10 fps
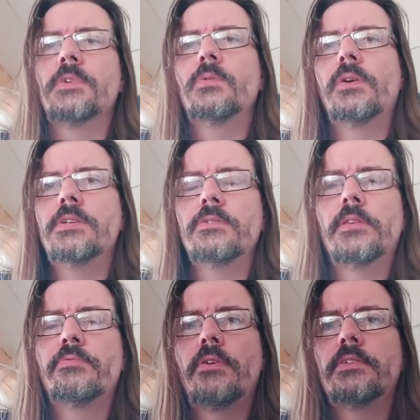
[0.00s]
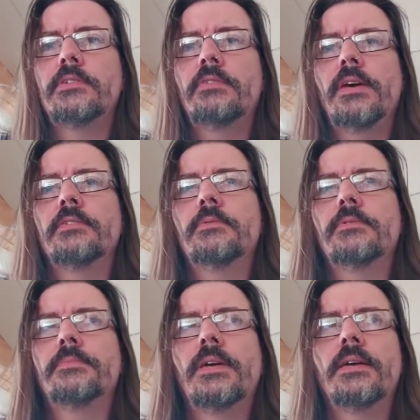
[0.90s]
Quite enjoyed the process of that as
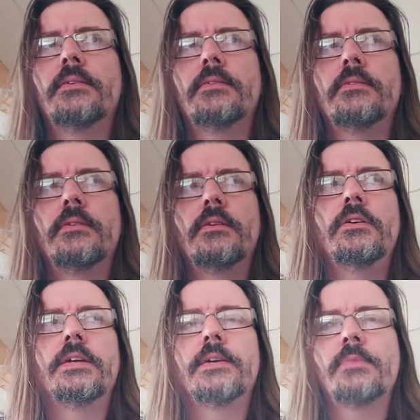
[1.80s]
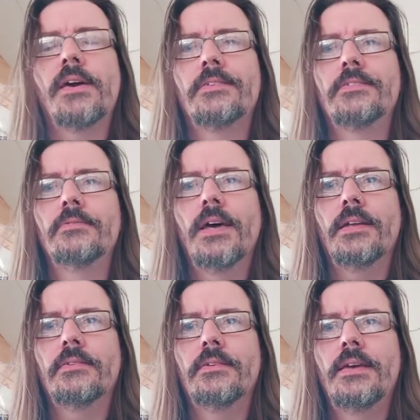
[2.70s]
well, and learning about how to do
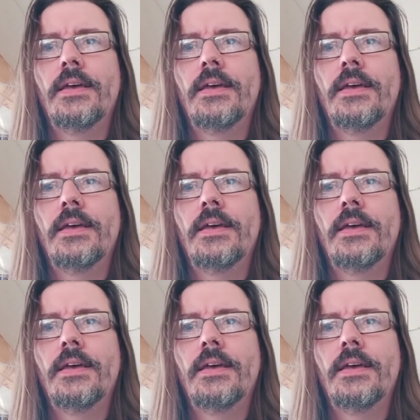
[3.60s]
that,